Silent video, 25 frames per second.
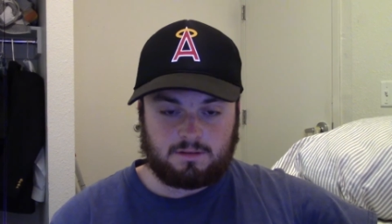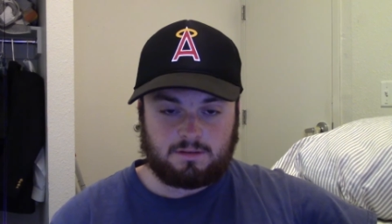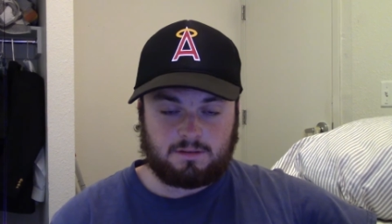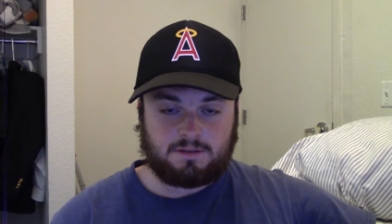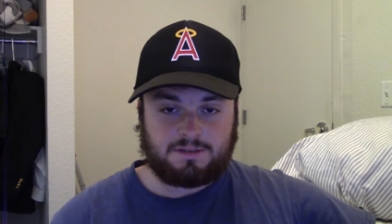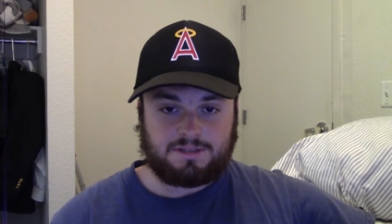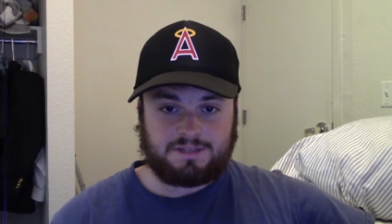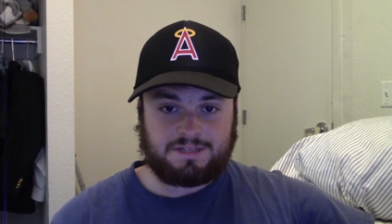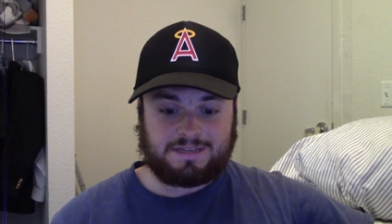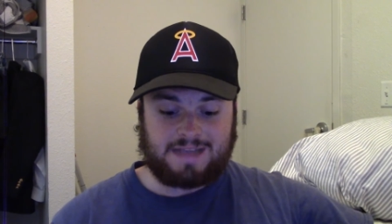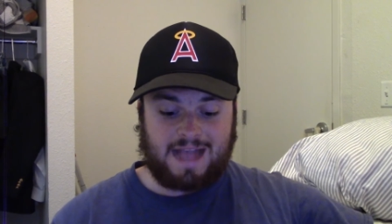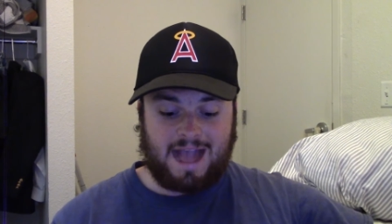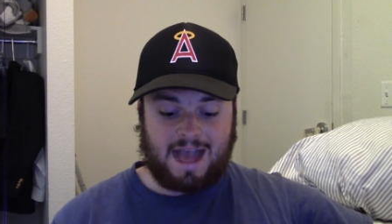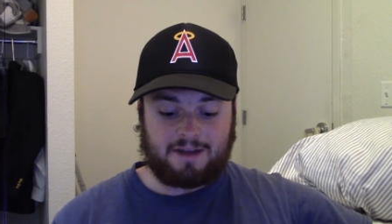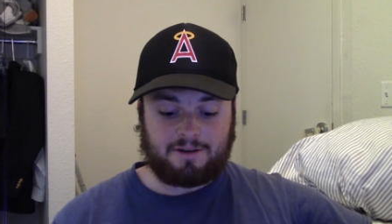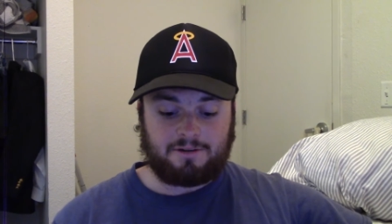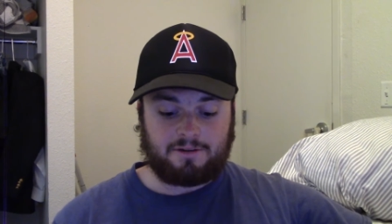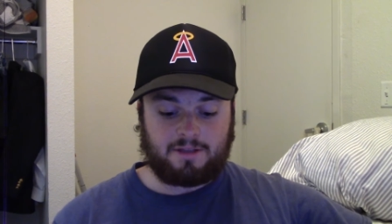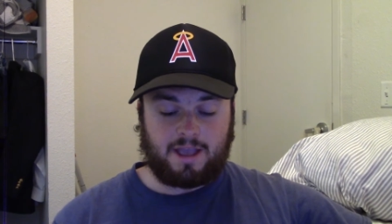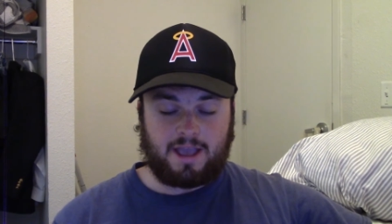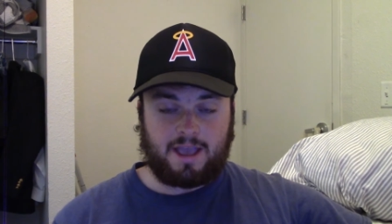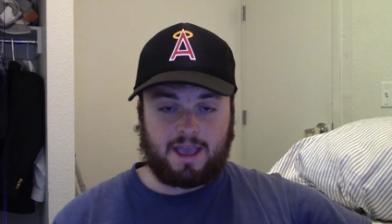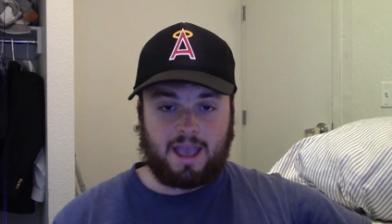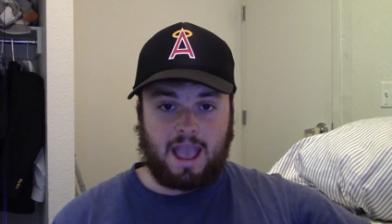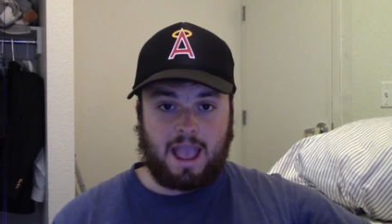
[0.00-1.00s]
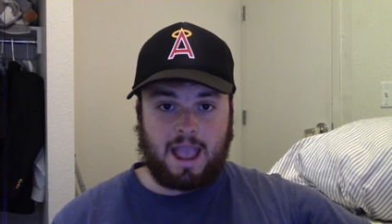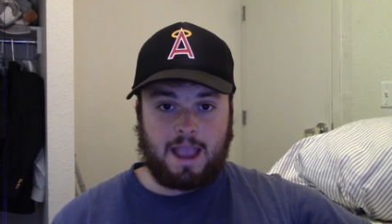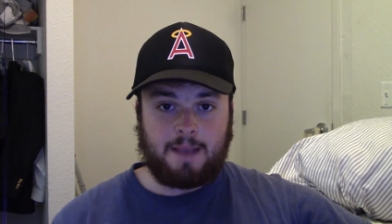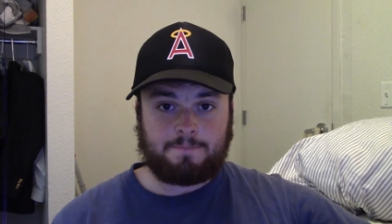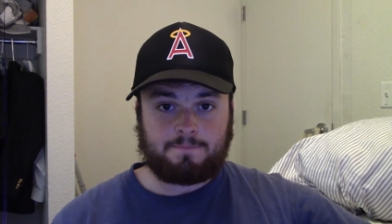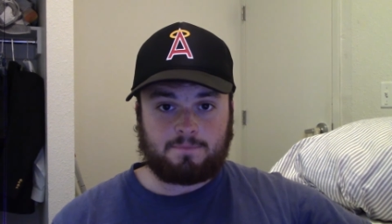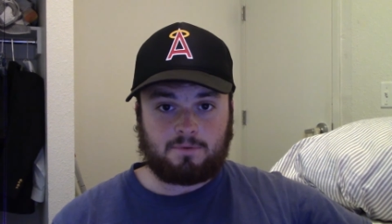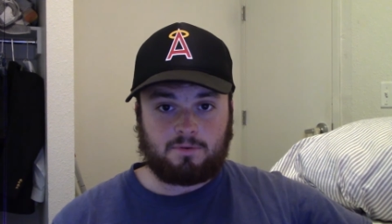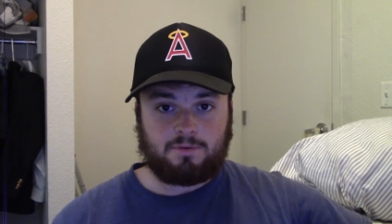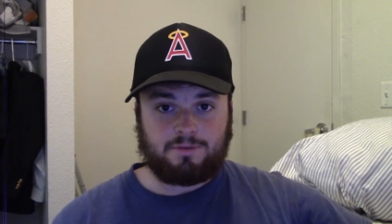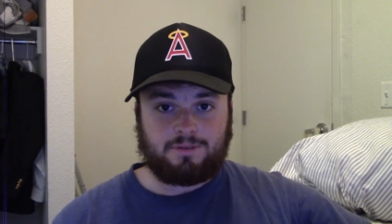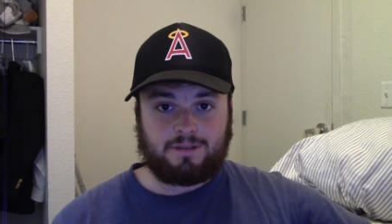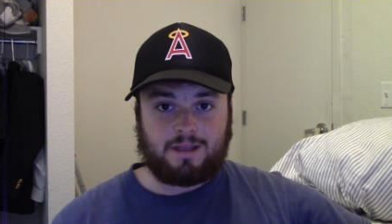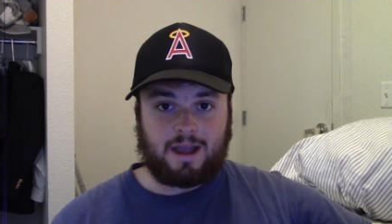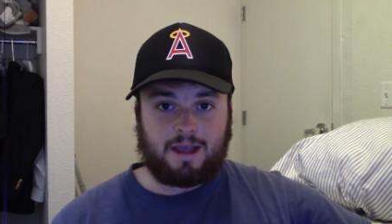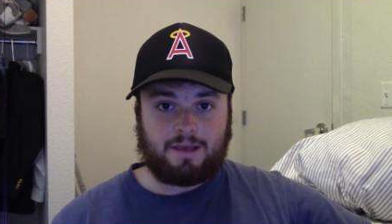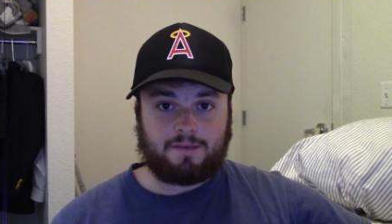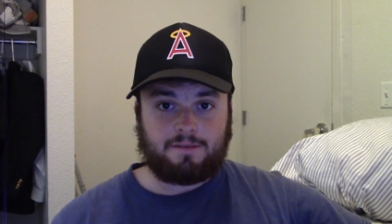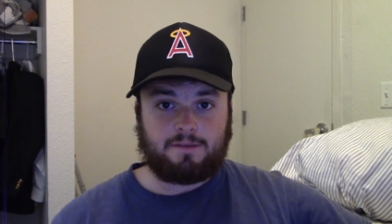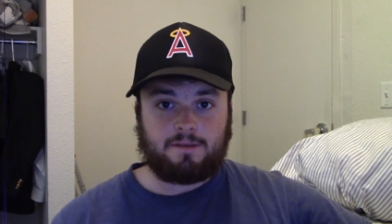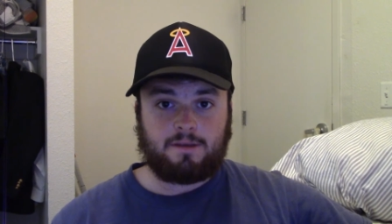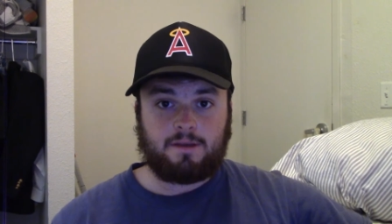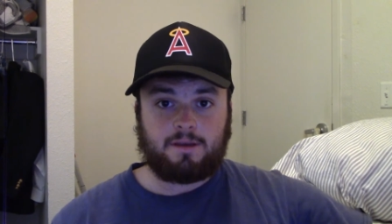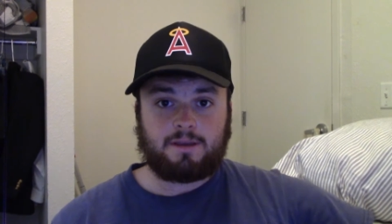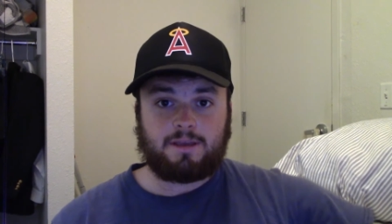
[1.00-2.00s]
Saturday, April
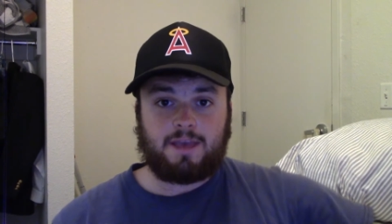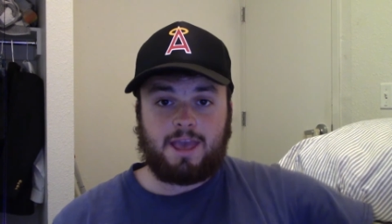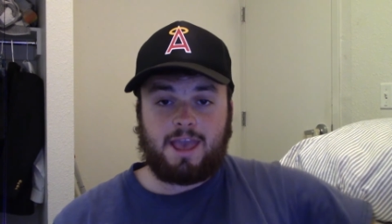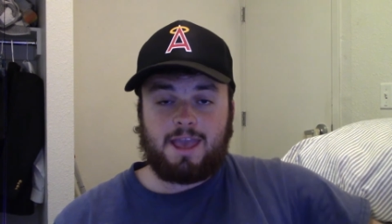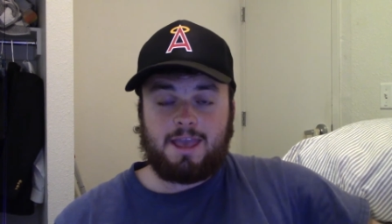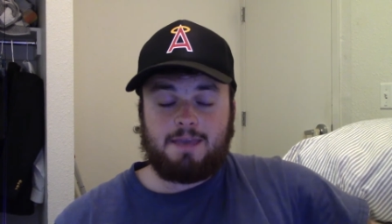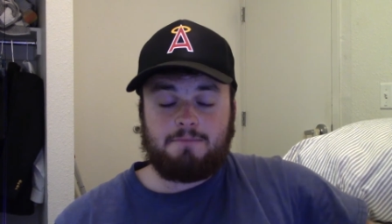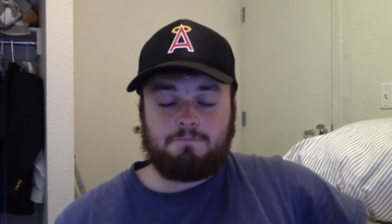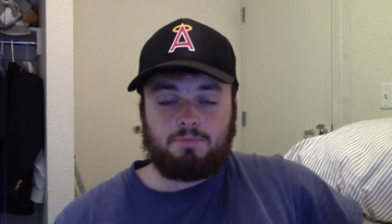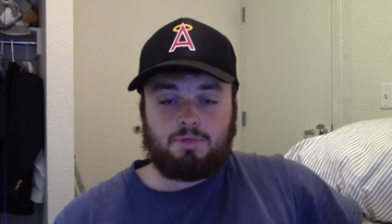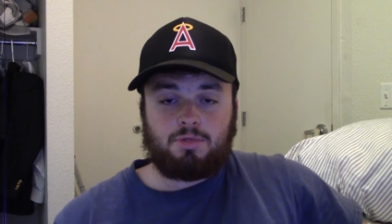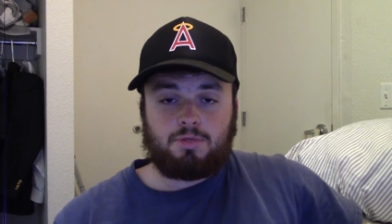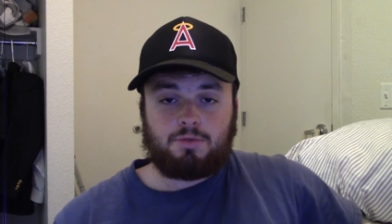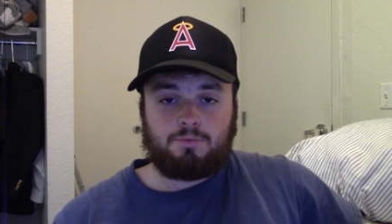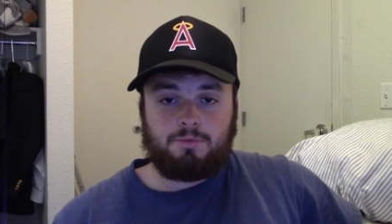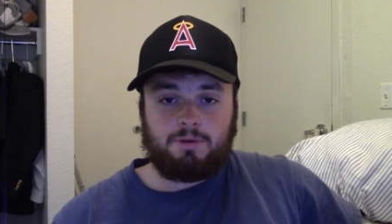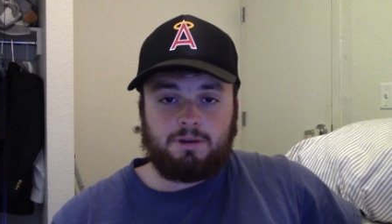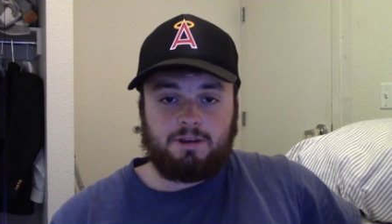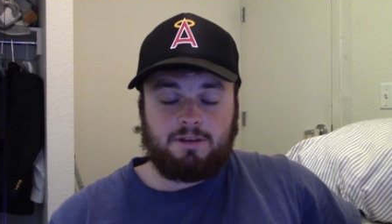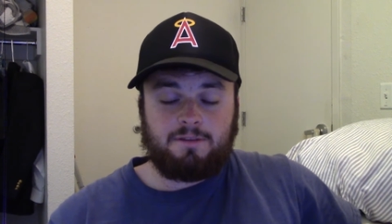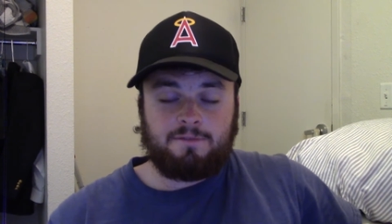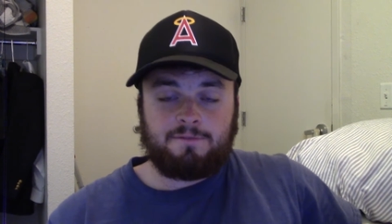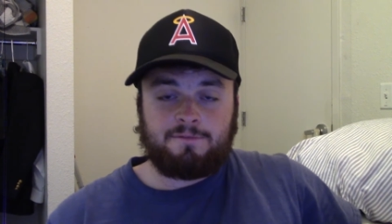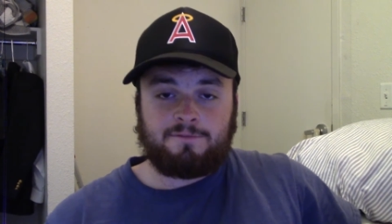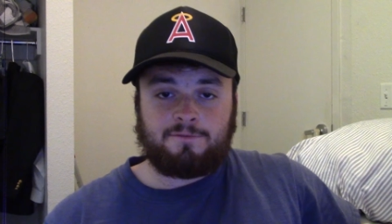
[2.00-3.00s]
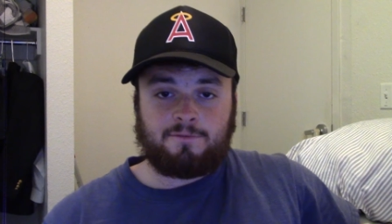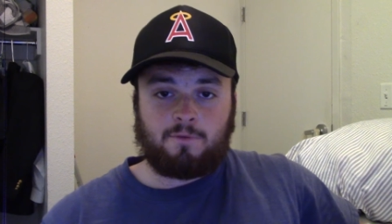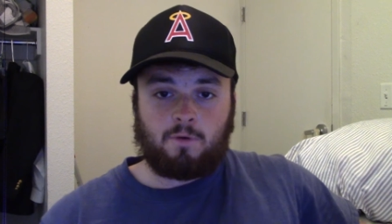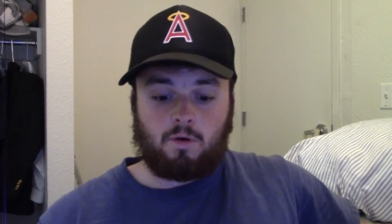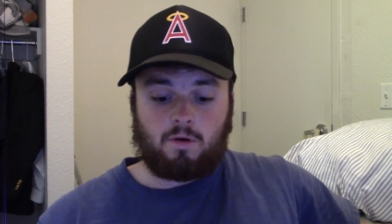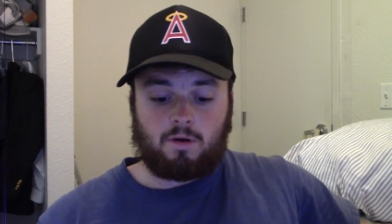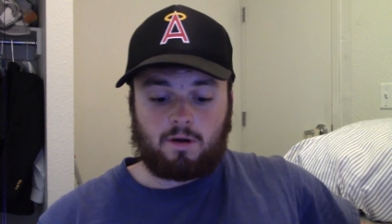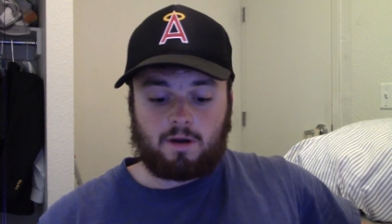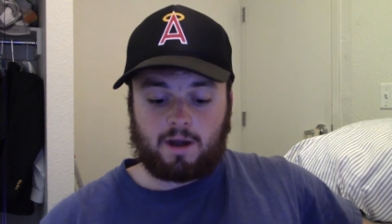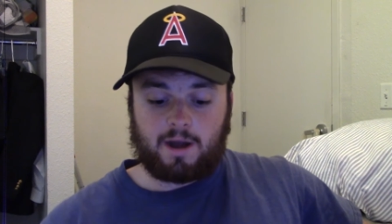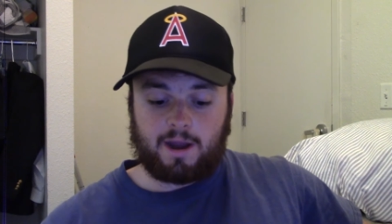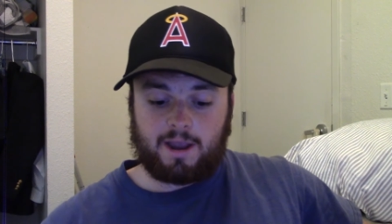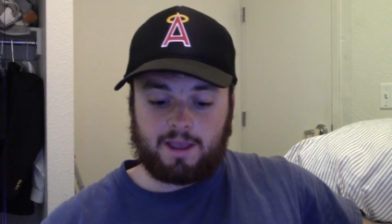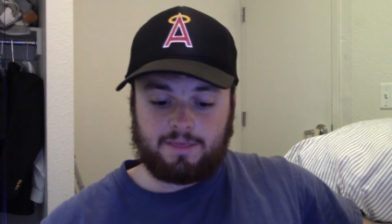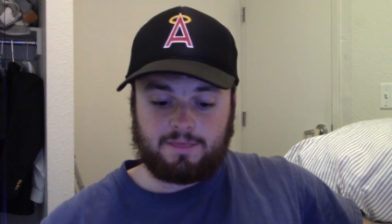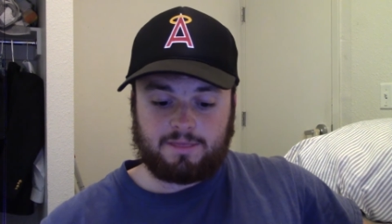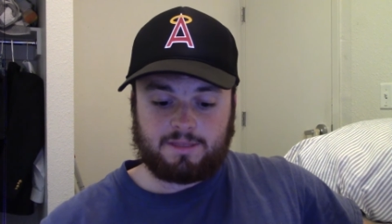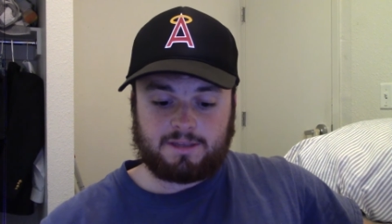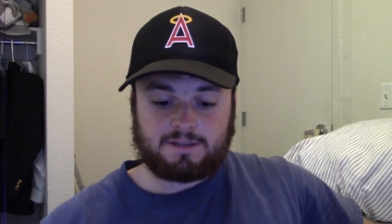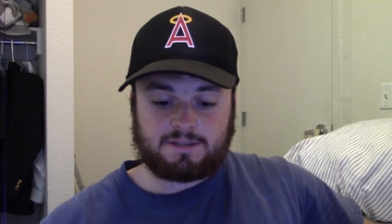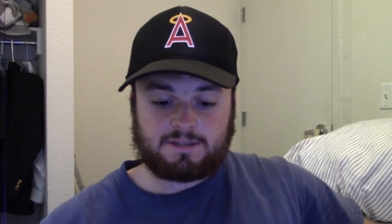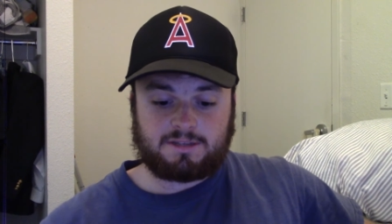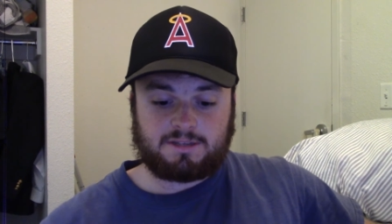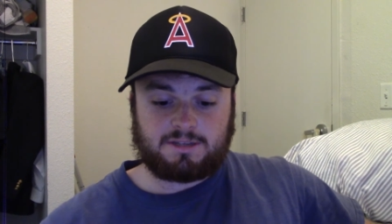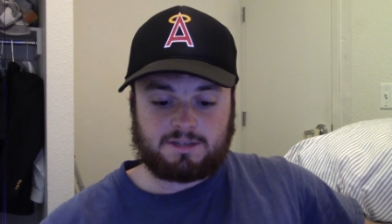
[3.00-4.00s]
9th. Game three of four in
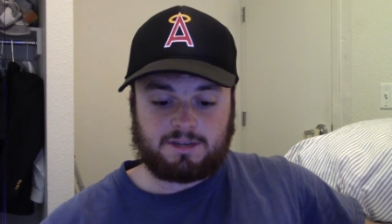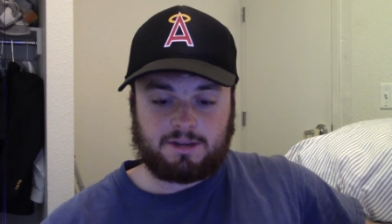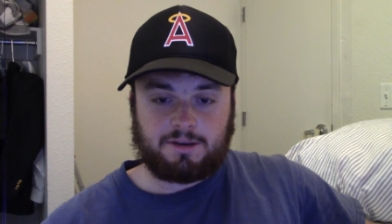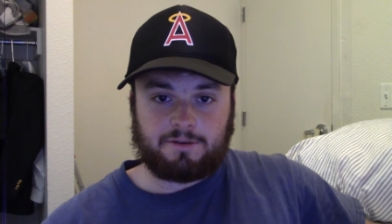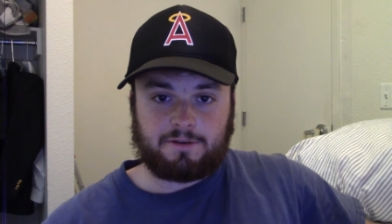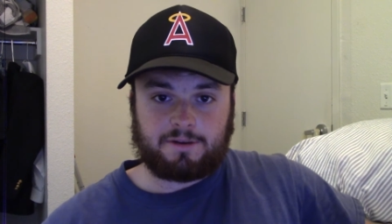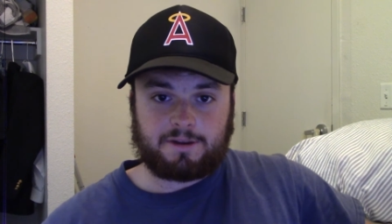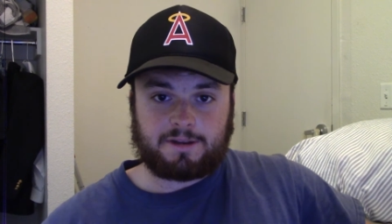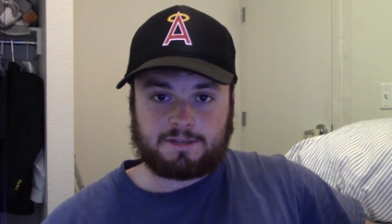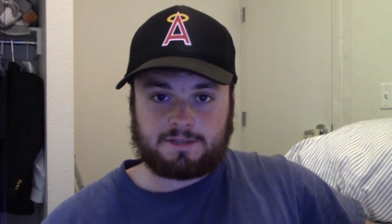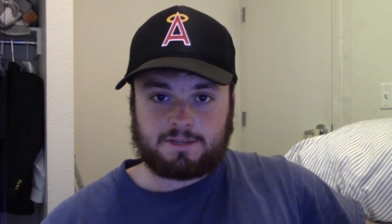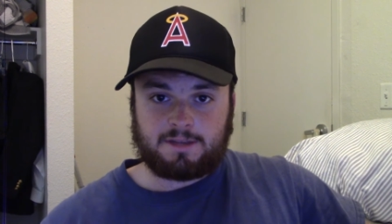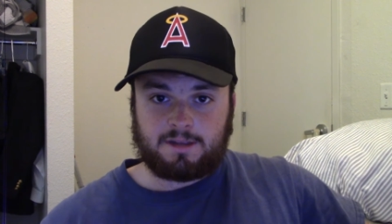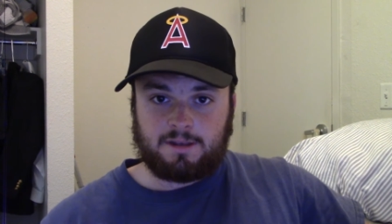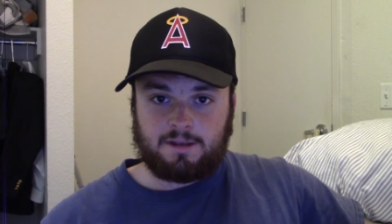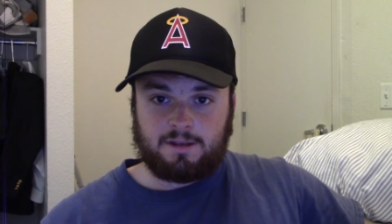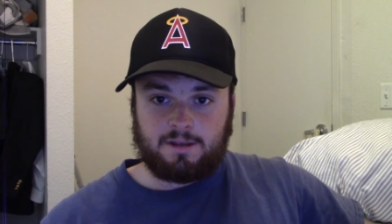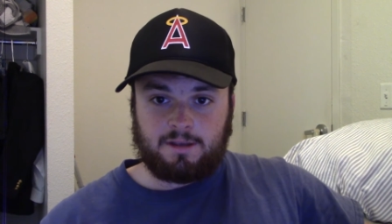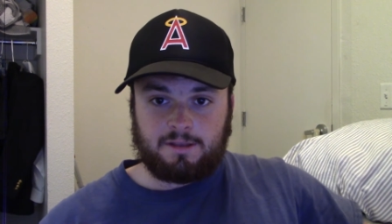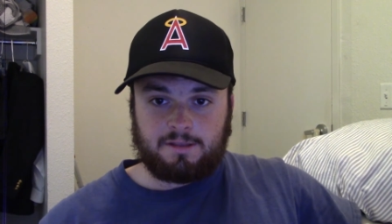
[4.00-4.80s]
this series.